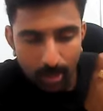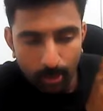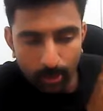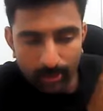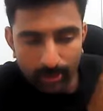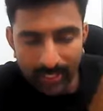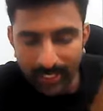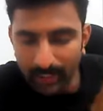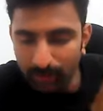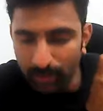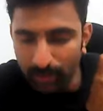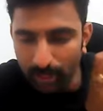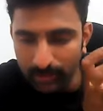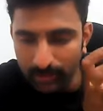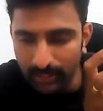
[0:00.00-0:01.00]
O stands
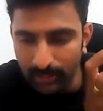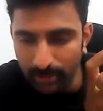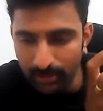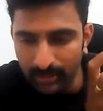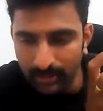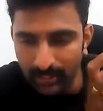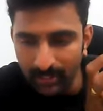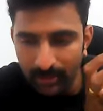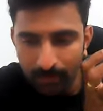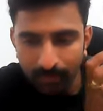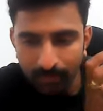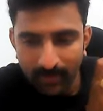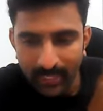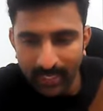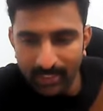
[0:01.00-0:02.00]
for oxytocin,
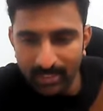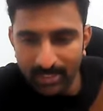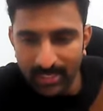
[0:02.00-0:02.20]
S